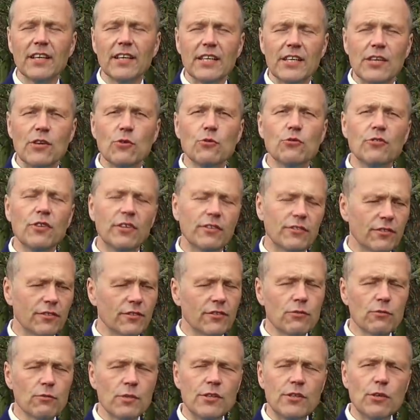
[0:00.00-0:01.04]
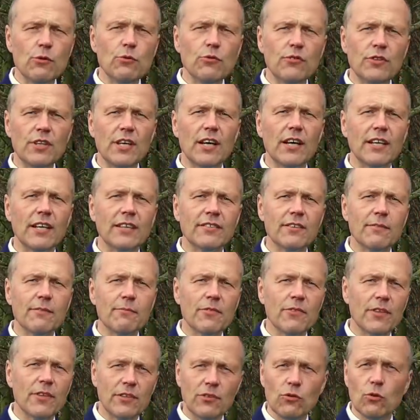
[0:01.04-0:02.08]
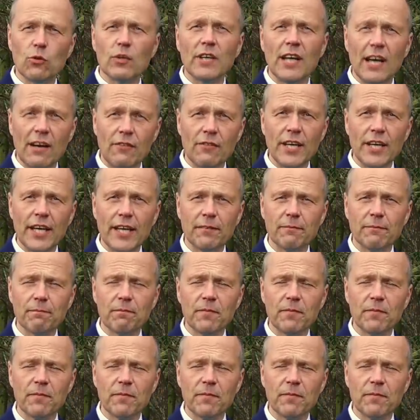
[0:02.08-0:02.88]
Use it to reduce the items that you're carrying.